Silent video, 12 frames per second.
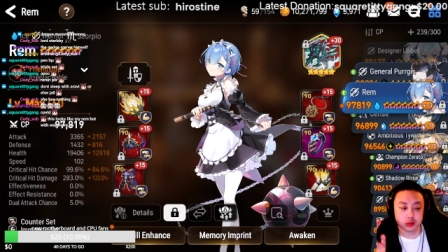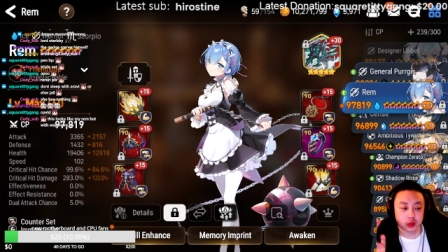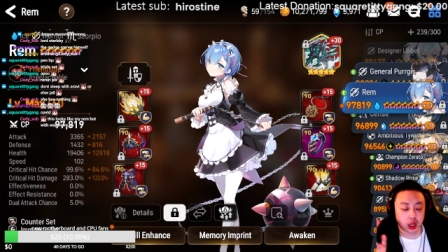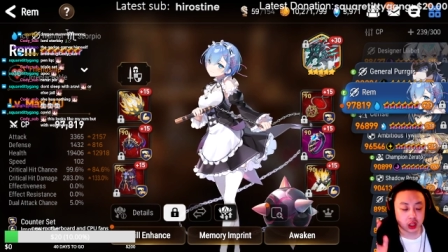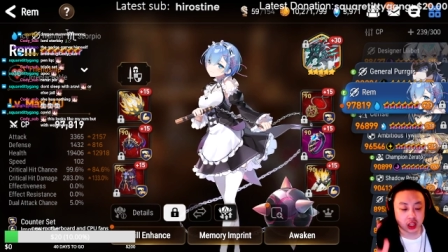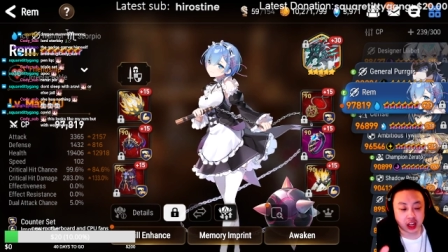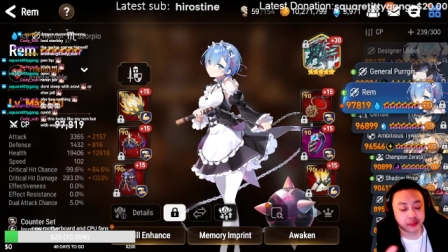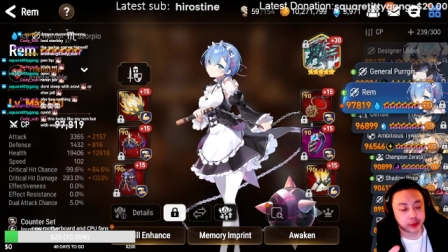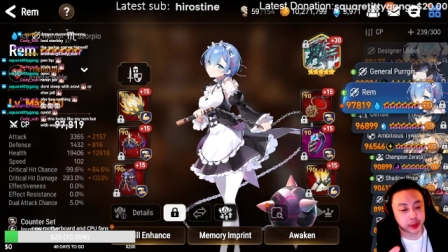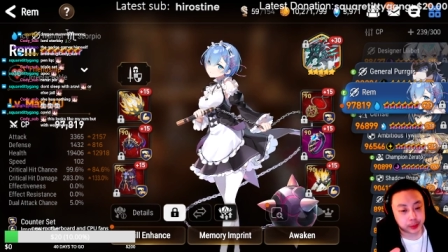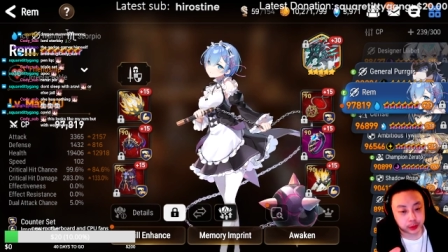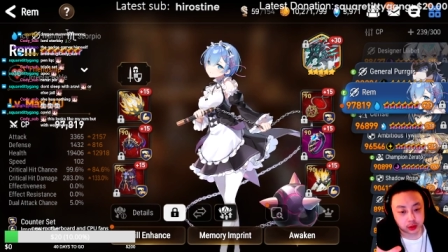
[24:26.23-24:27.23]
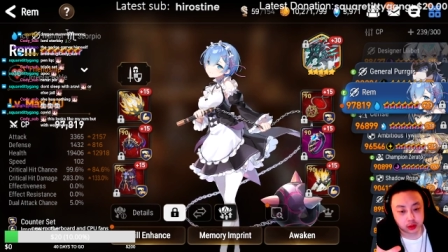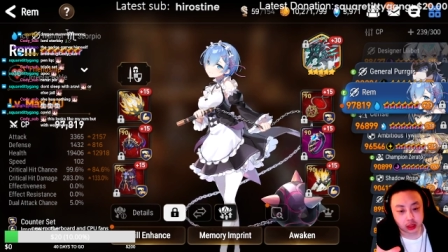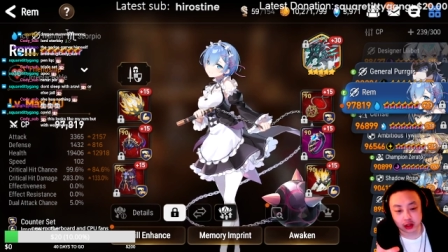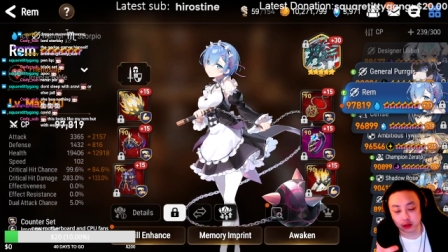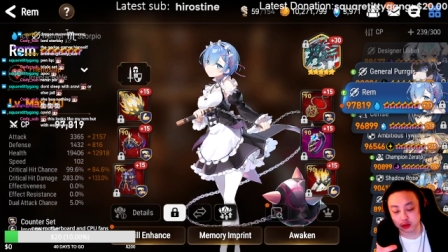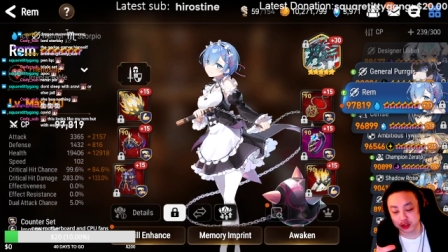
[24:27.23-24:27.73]
A lot of people,
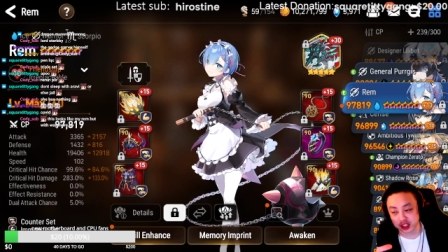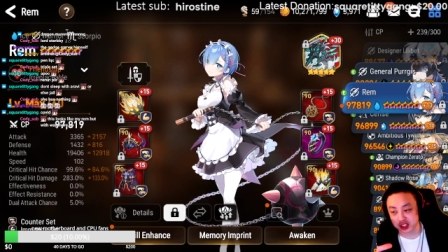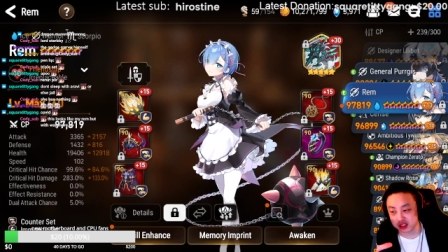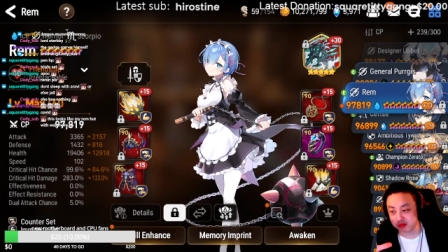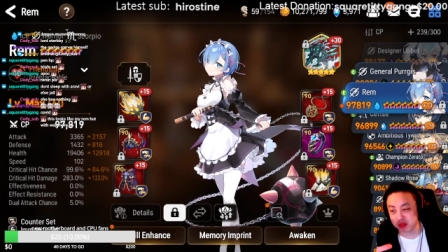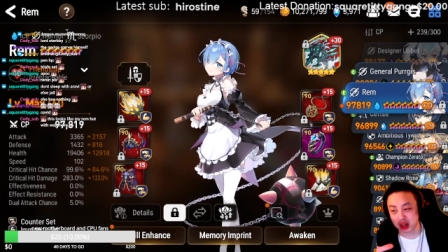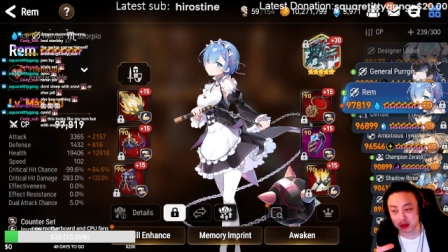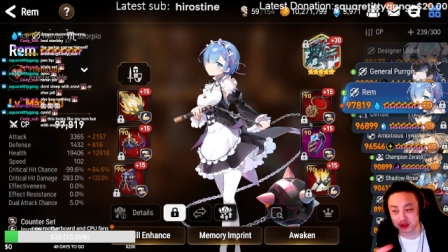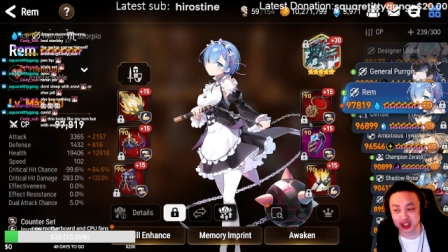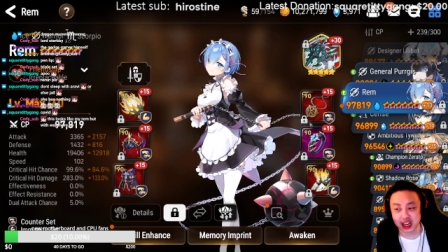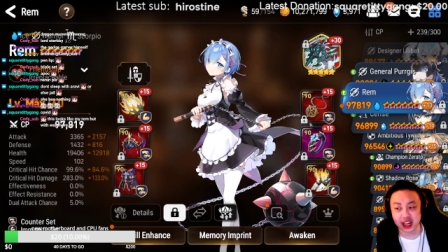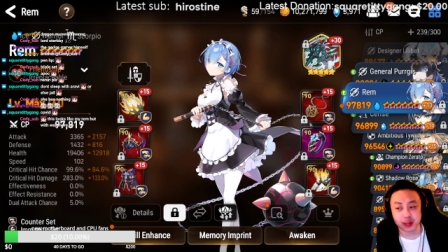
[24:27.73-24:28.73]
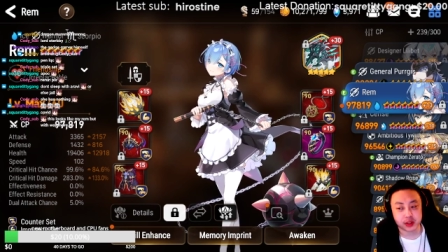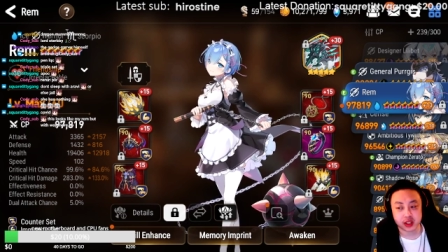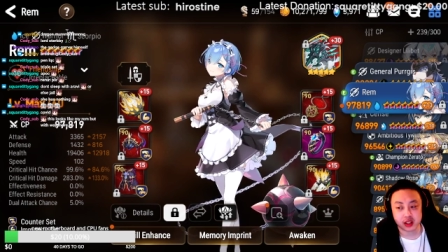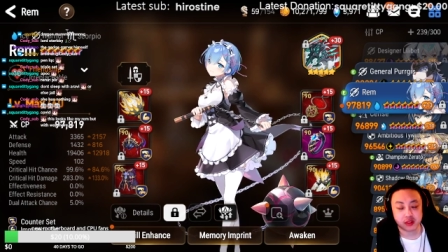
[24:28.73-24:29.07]
and I would say 90%